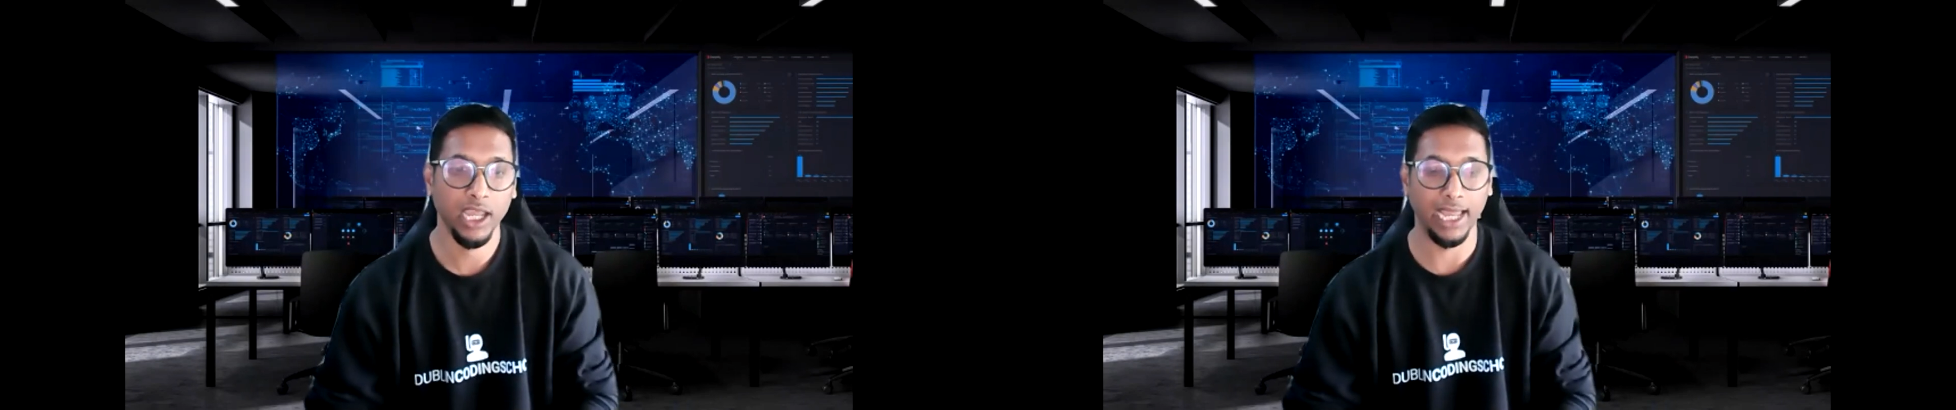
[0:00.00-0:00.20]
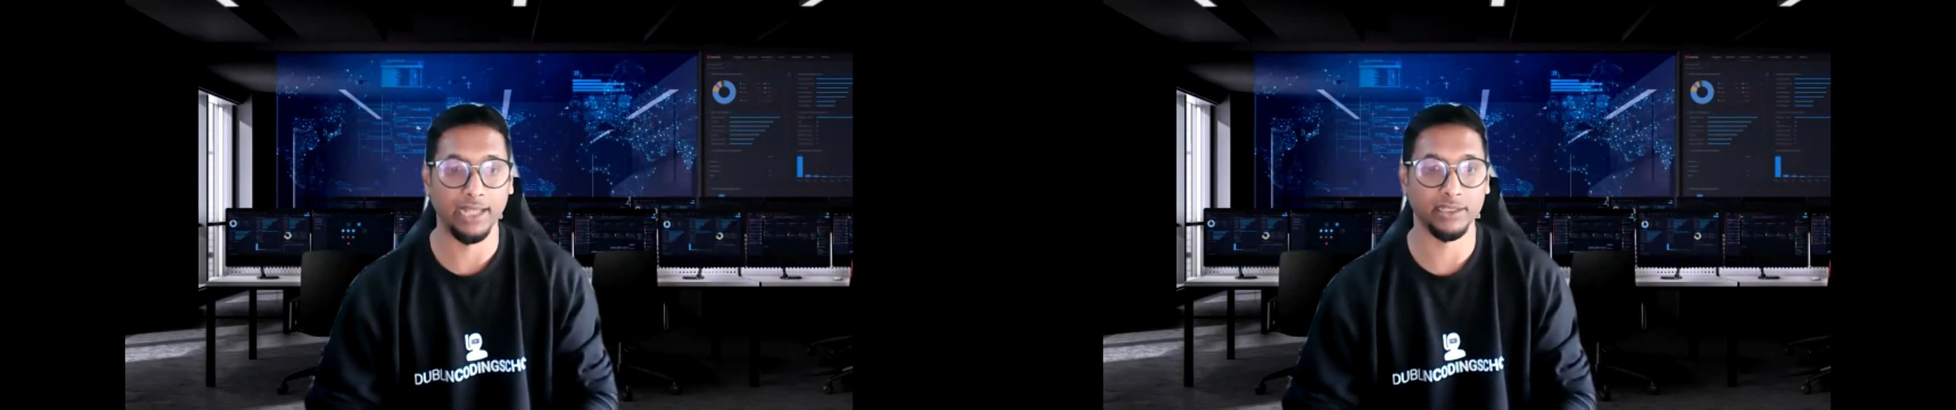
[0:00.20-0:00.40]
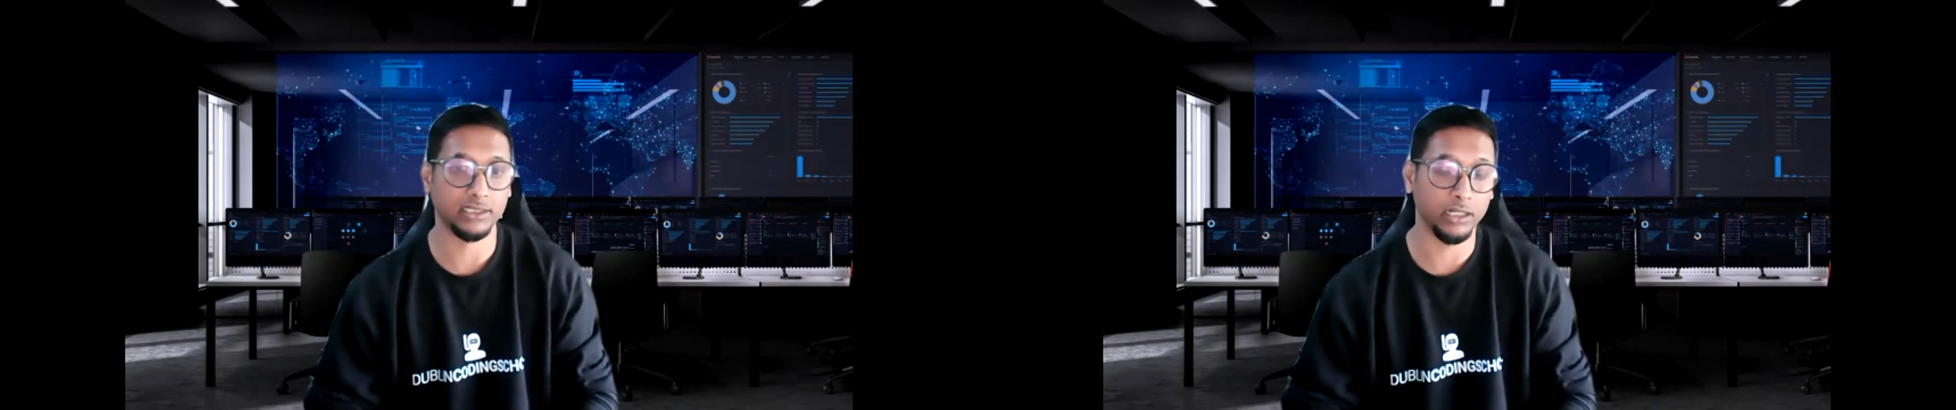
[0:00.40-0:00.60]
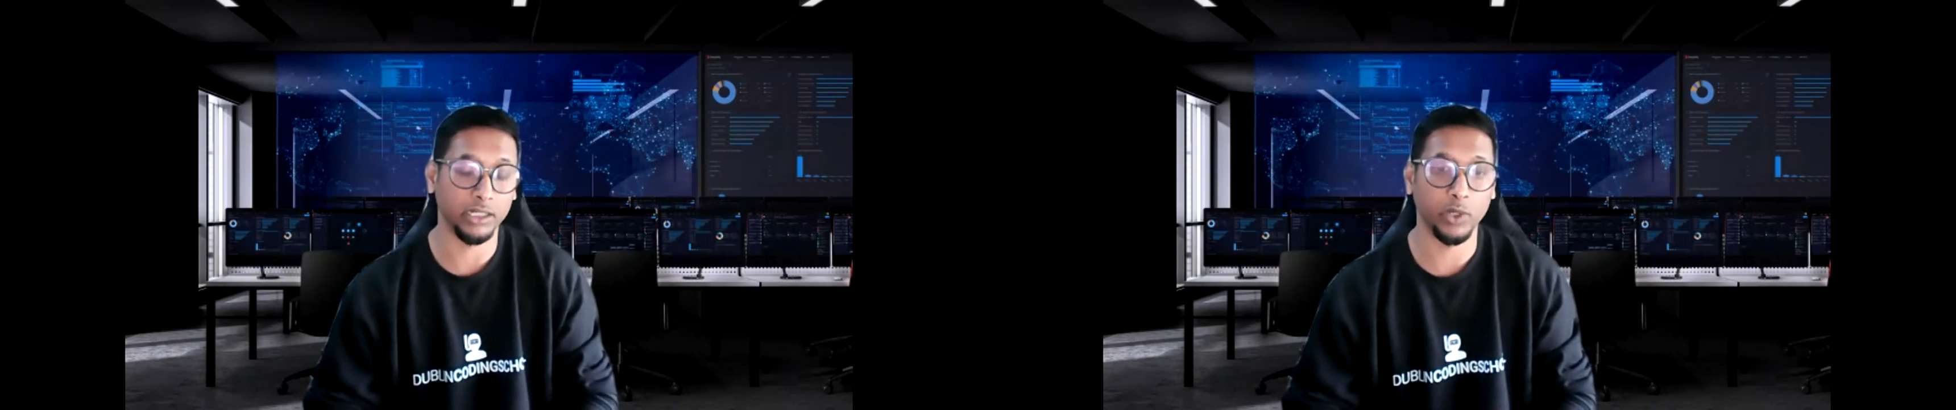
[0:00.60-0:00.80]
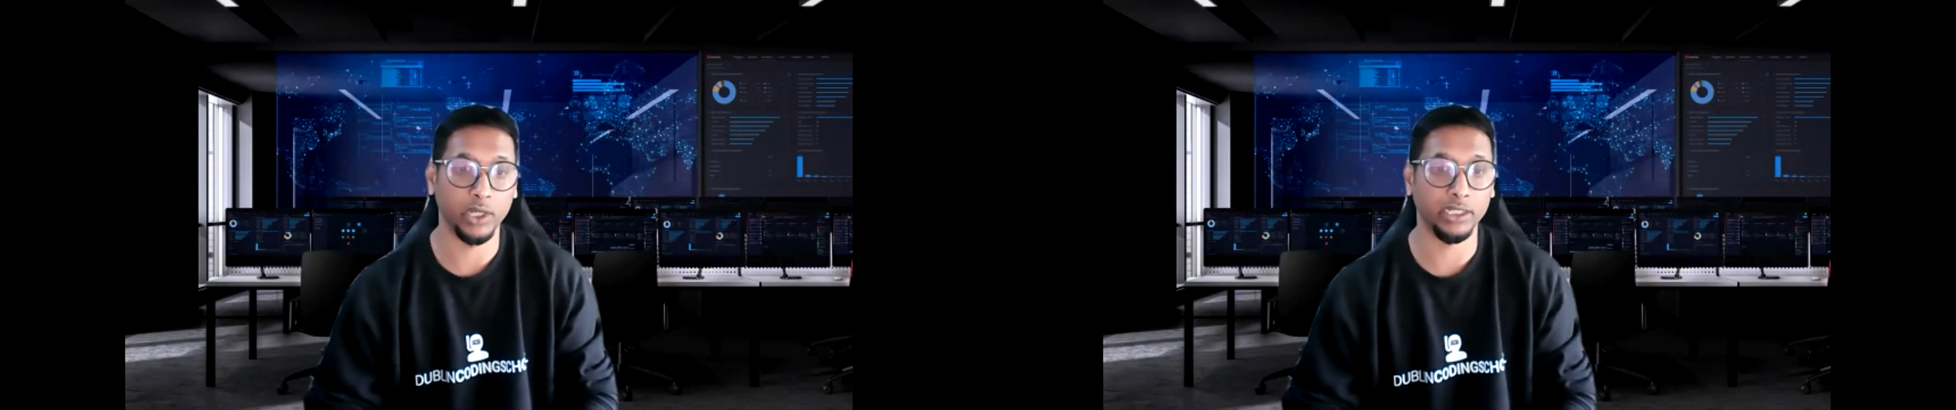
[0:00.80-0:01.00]
And the third
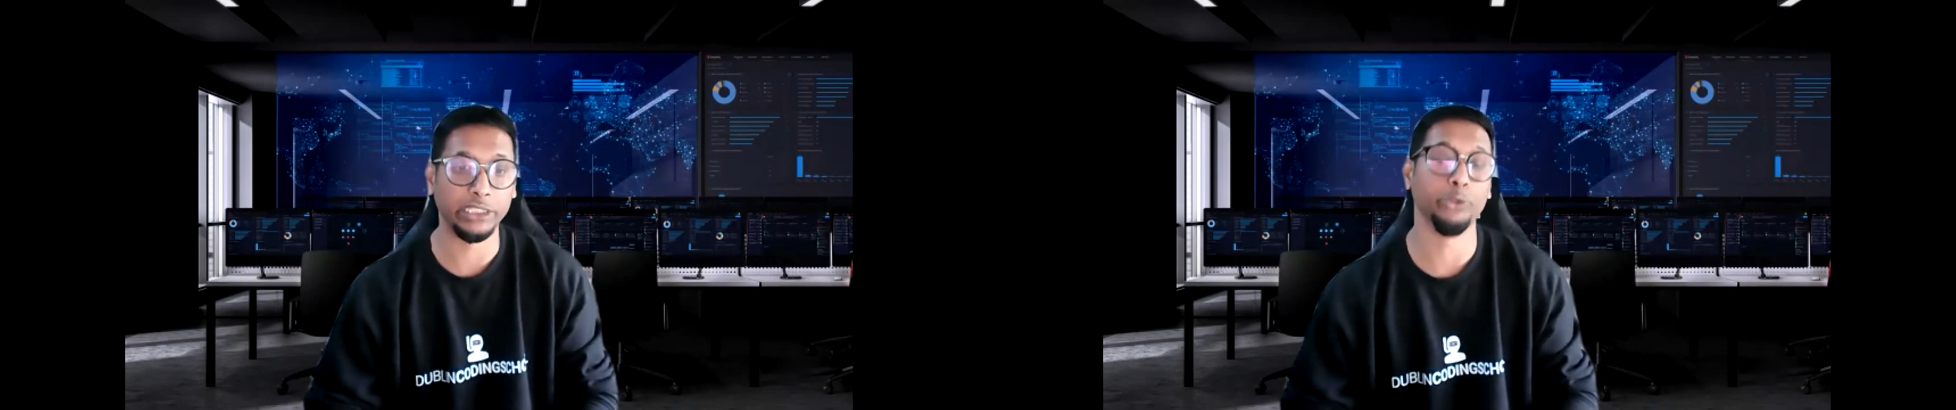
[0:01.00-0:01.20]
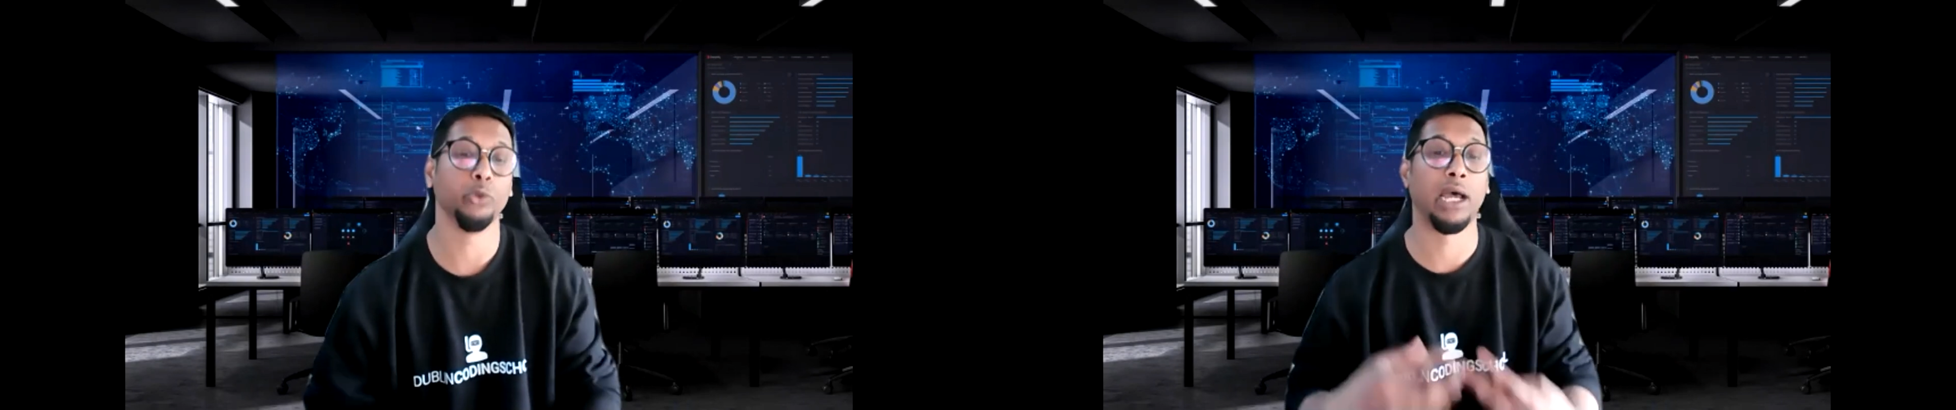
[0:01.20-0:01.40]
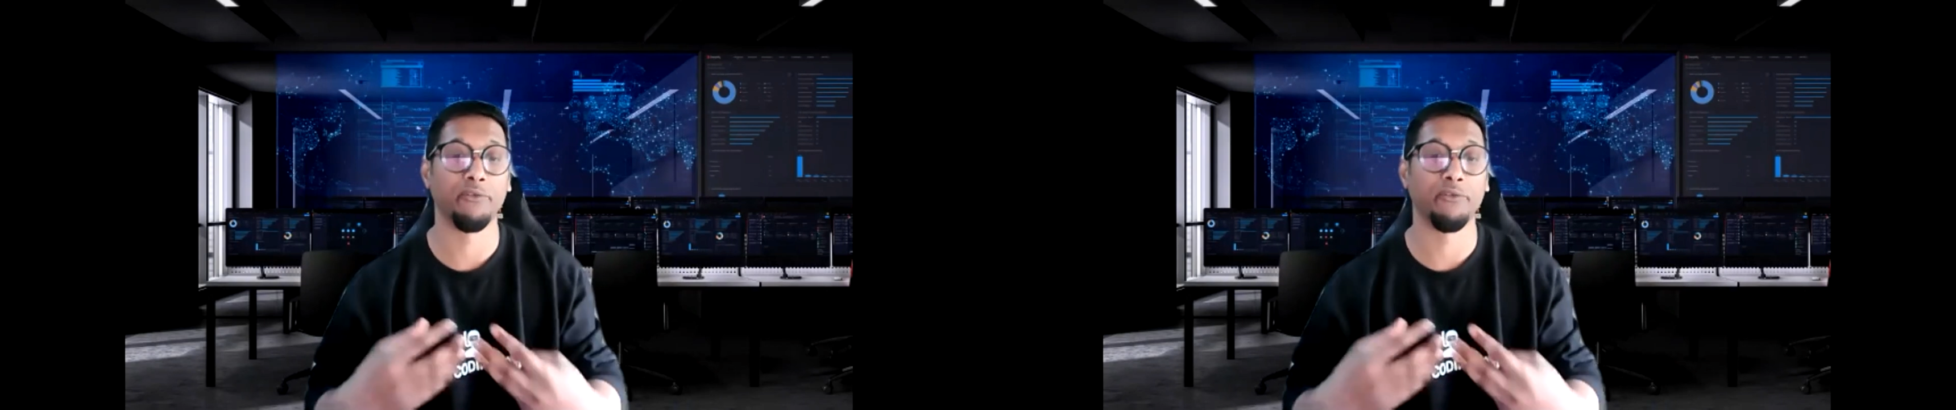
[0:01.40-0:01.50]
one is you